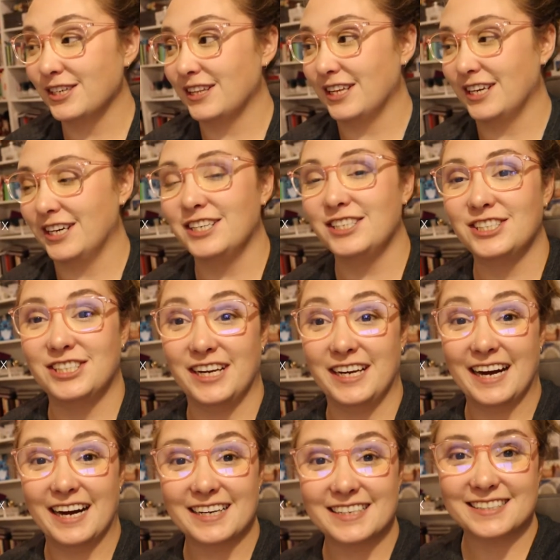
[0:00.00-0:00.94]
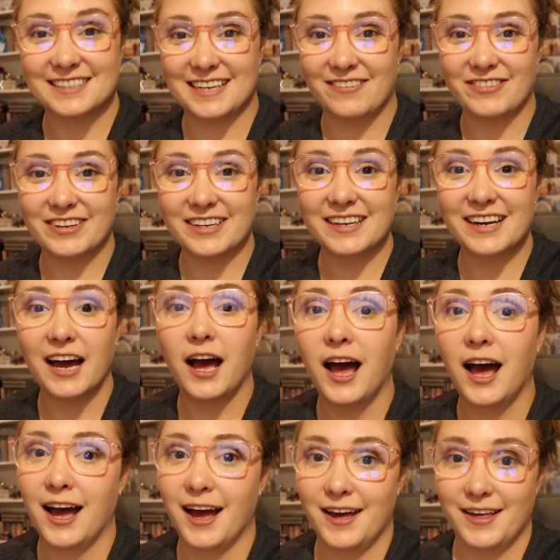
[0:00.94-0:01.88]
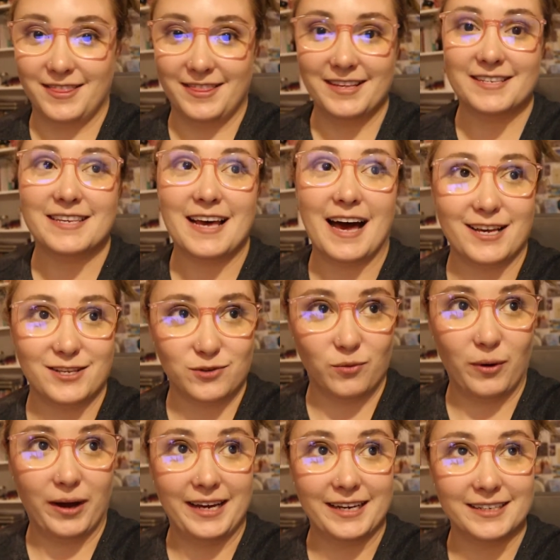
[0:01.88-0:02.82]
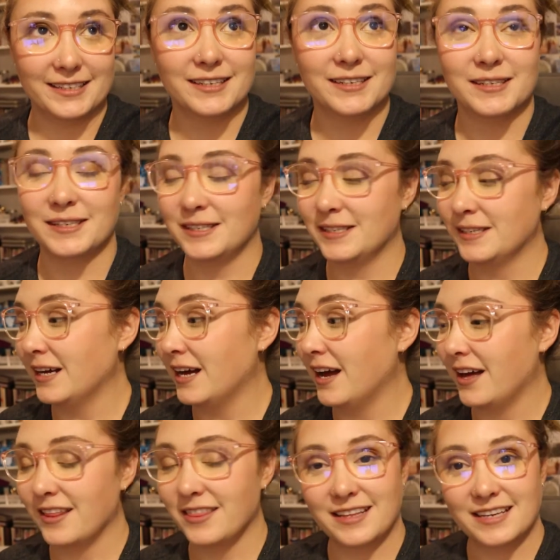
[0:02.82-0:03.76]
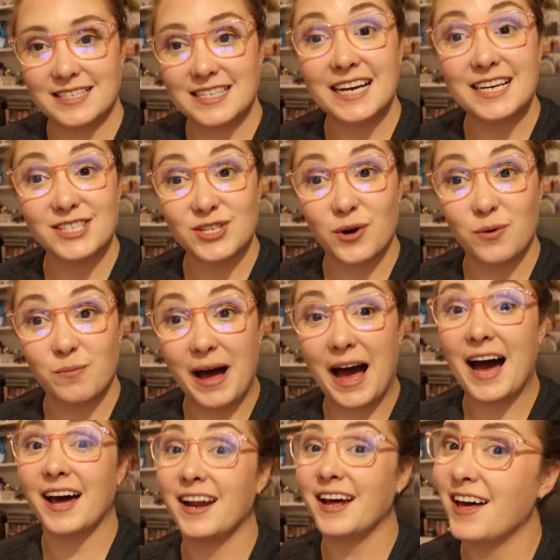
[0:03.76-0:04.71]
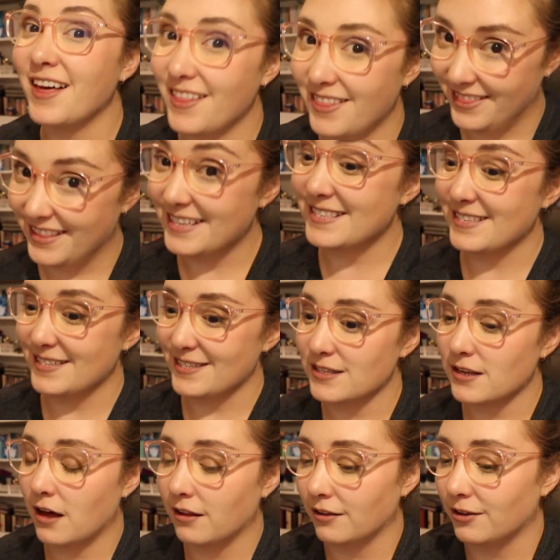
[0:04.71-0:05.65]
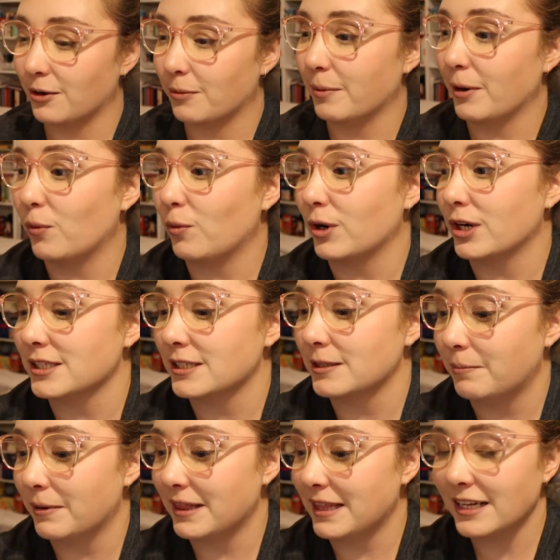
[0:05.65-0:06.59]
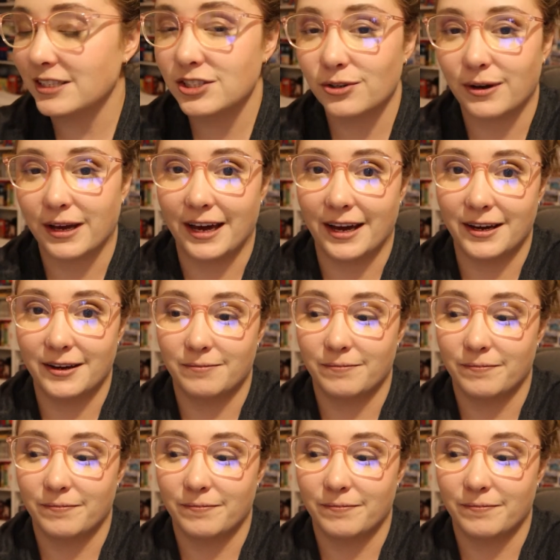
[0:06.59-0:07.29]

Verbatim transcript: to the G X seven, this has weight. This ain't so bad. This is a little bit worse, but that's okay.